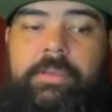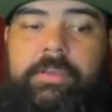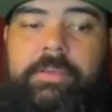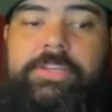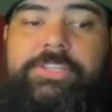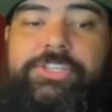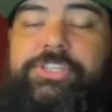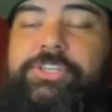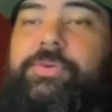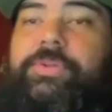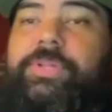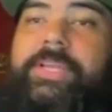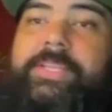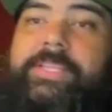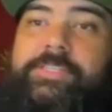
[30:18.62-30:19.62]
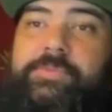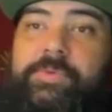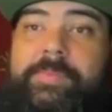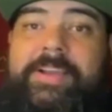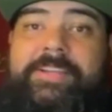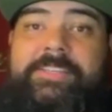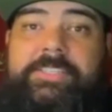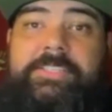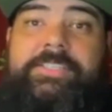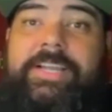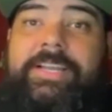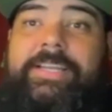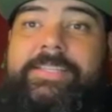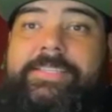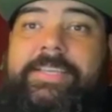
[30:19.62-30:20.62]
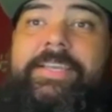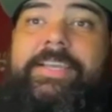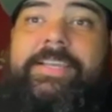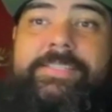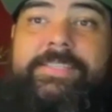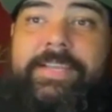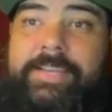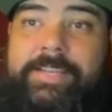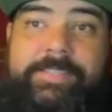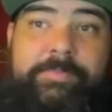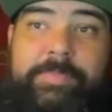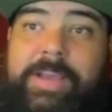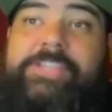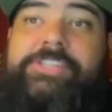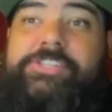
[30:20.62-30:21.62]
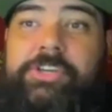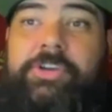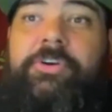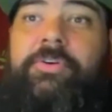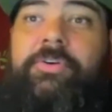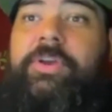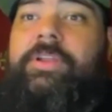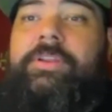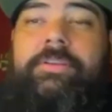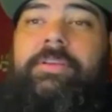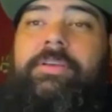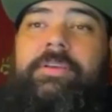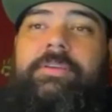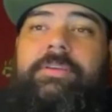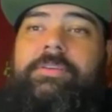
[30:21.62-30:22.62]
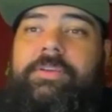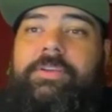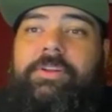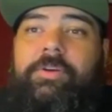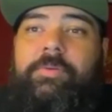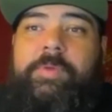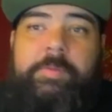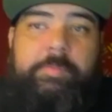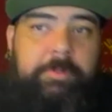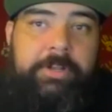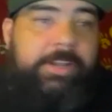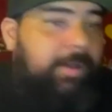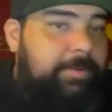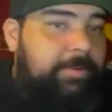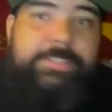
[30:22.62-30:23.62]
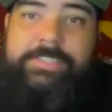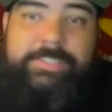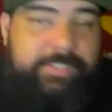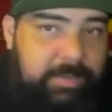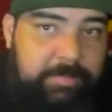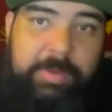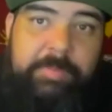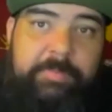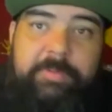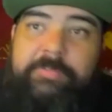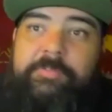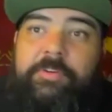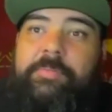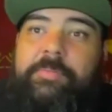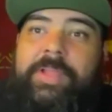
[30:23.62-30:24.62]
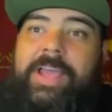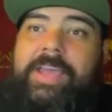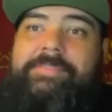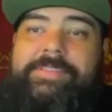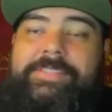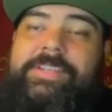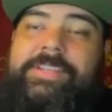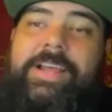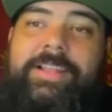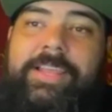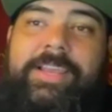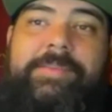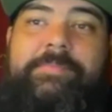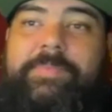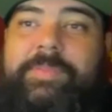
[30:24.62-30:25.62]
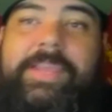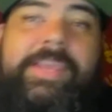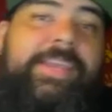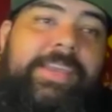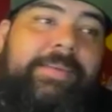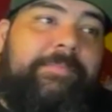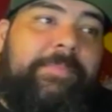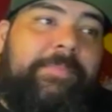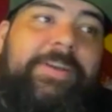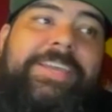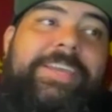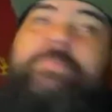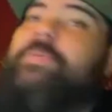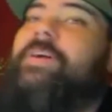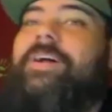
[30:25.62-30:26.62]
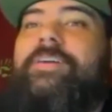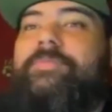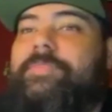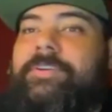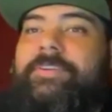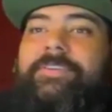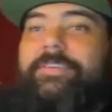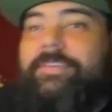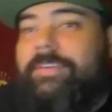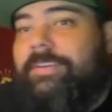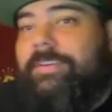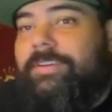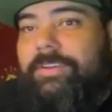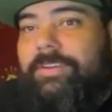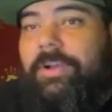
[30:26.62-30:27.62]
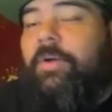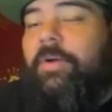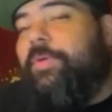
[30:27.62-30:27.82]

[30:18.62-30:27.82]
a show like this where I'm actually selling tickets and it's my show, and people are coming to see me perform live. It's not like I'm playing at Monkey Pod where, oh, we